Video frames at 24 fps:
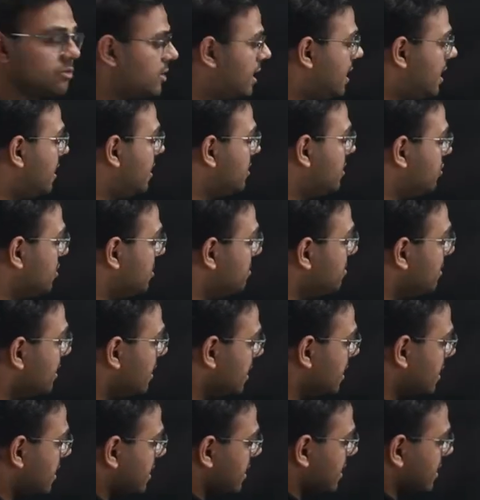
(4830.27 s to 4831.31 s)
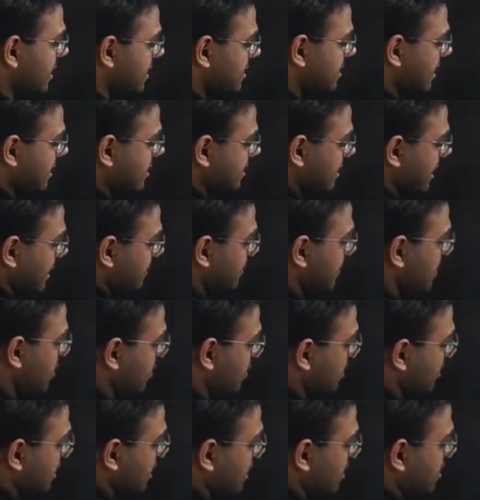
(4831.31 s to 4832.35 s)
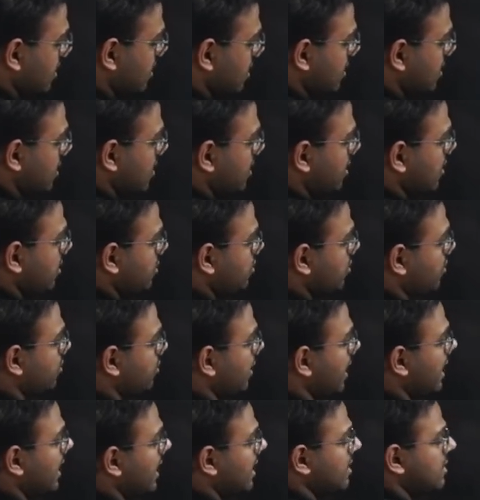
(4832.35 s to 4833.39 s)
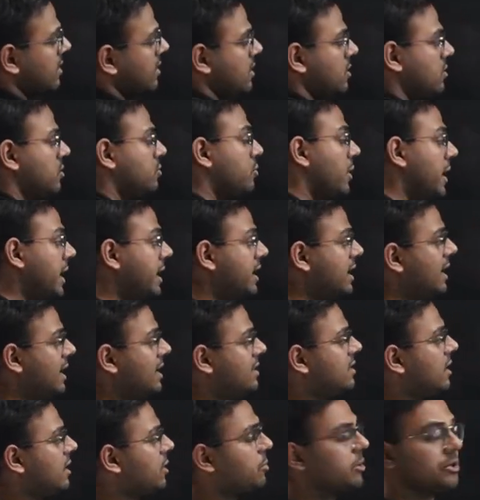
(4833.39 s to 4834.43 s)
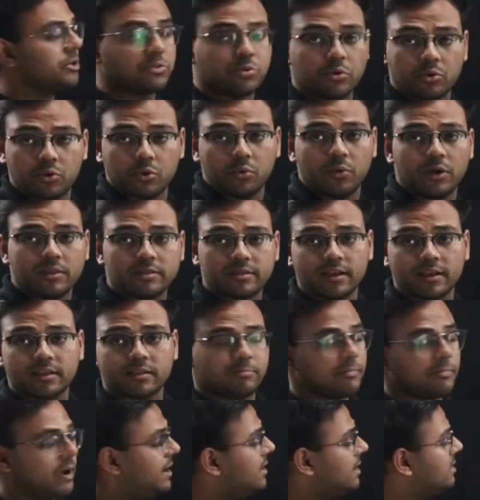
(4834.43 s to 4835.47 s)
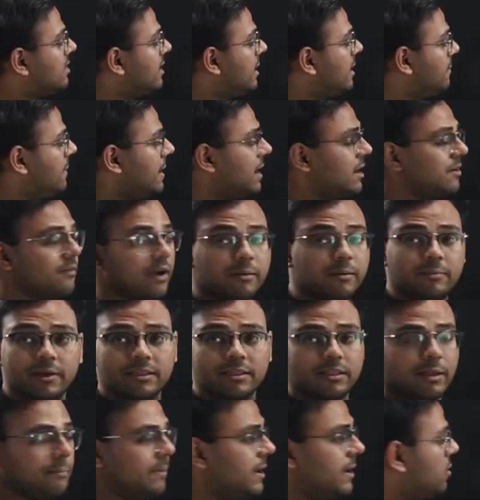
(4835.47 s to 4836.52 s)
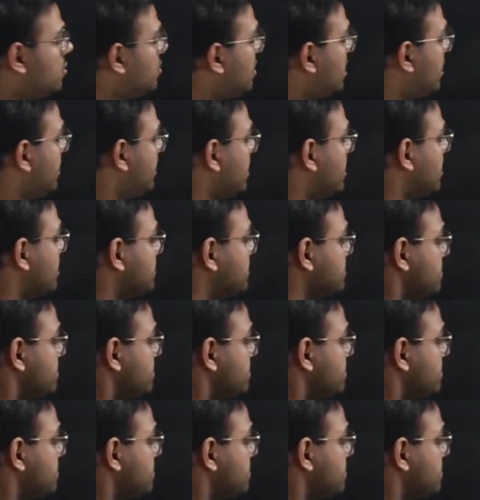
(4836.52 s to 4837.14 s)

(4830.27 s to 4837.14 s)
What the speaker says: So I'll assume this as CP only. So 20 is equals to 216 minus CP divided by CP into 100.